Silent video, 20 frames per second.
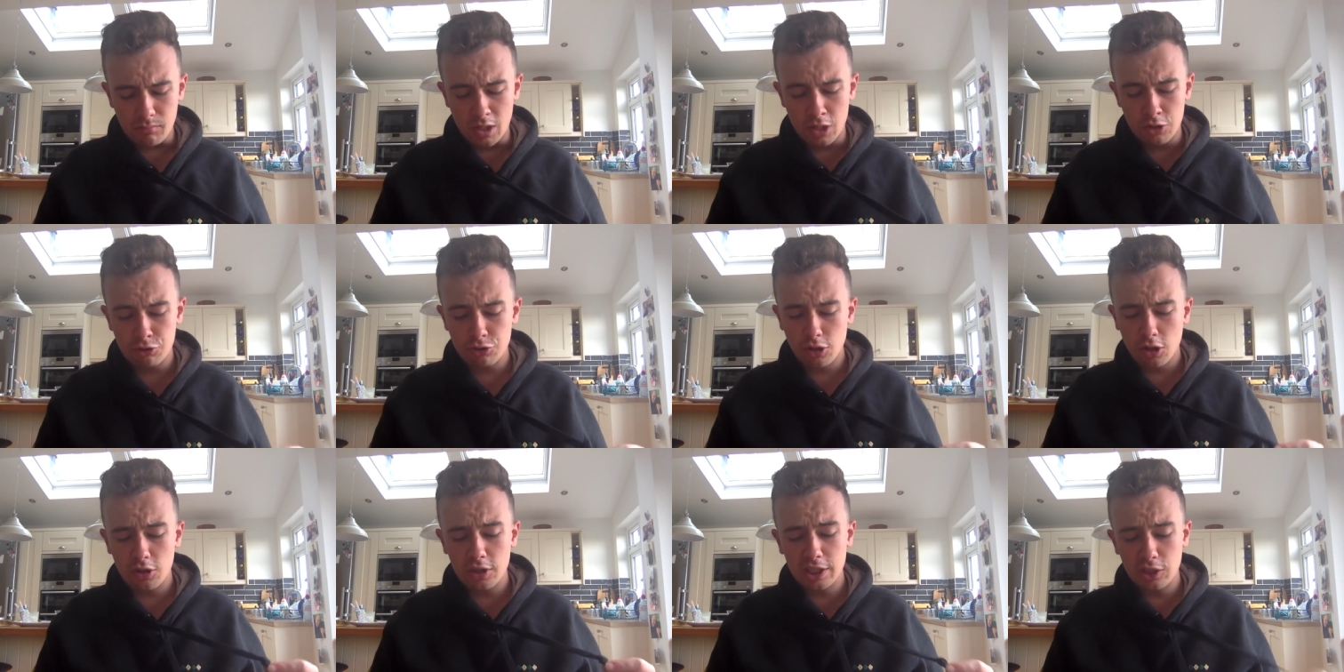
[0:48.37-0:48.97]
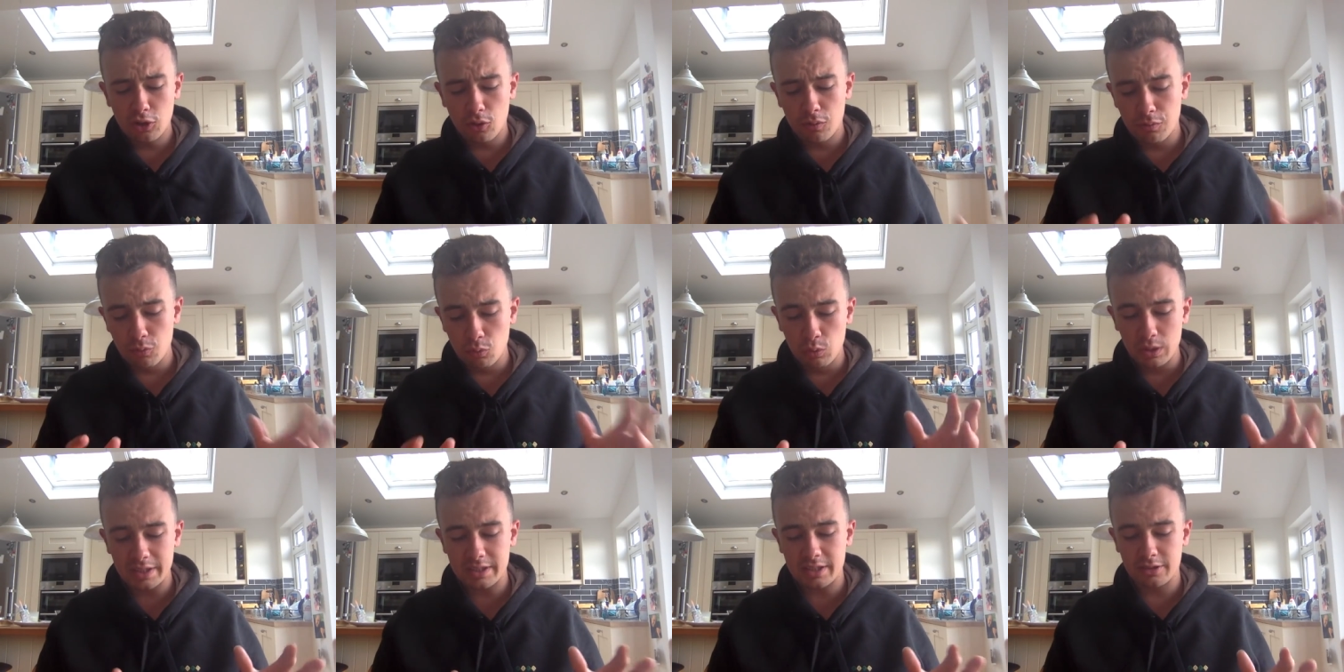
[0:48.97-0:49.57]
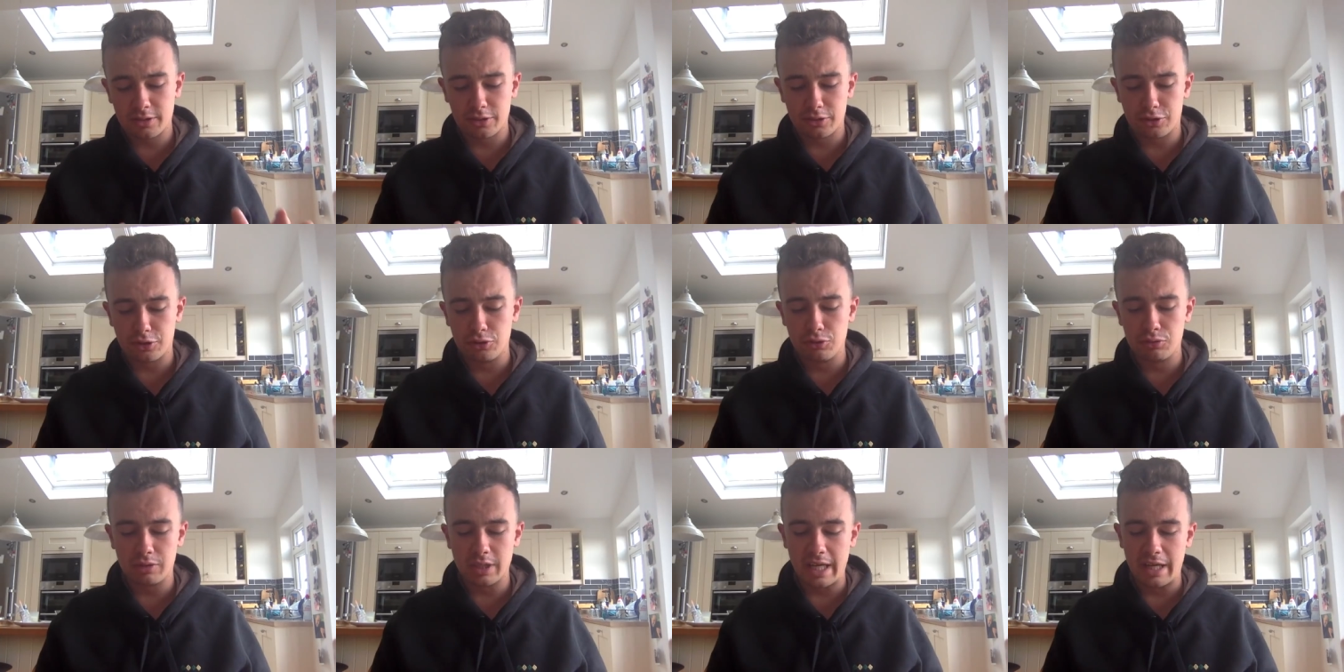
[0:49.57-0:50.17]
Starting off with the
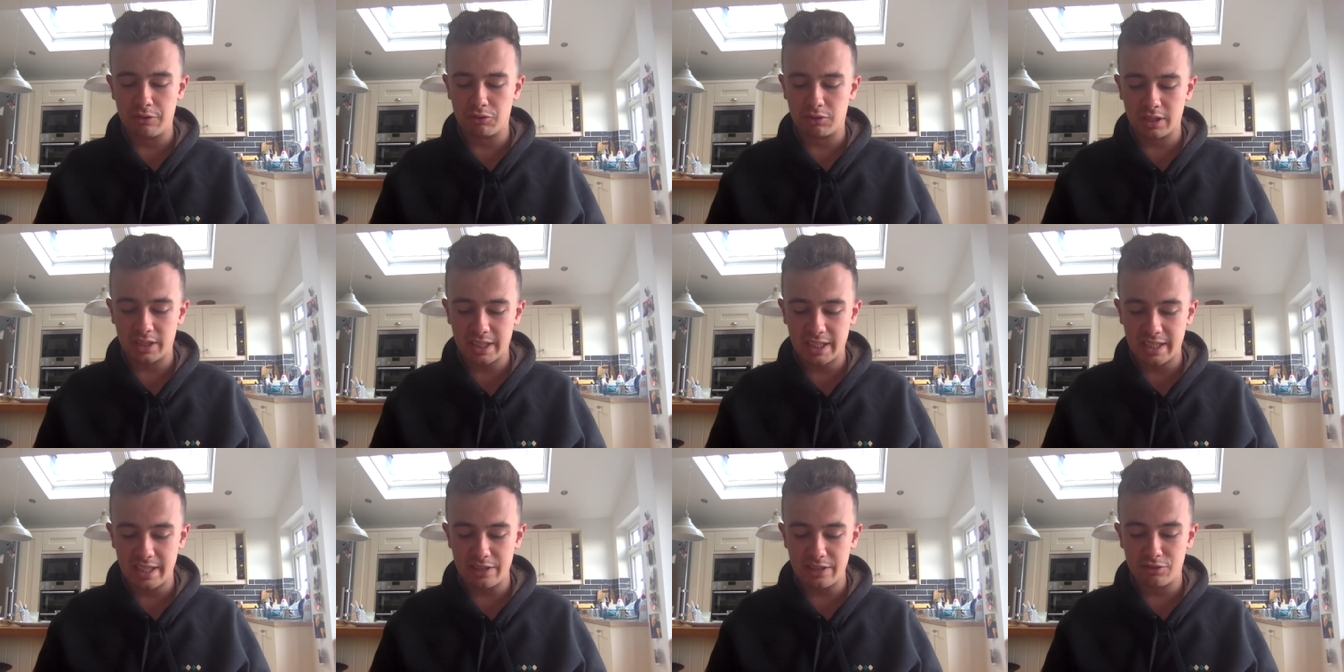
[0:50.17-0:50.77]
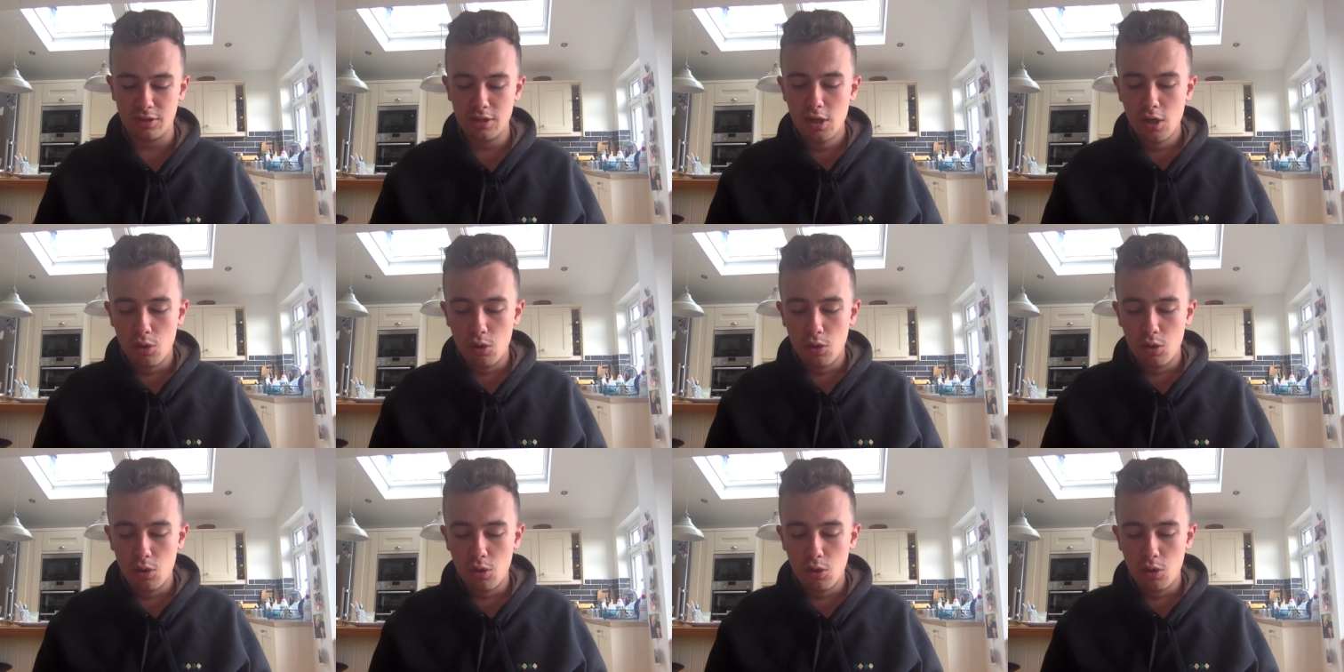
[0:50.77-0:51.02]
2000 Guineas,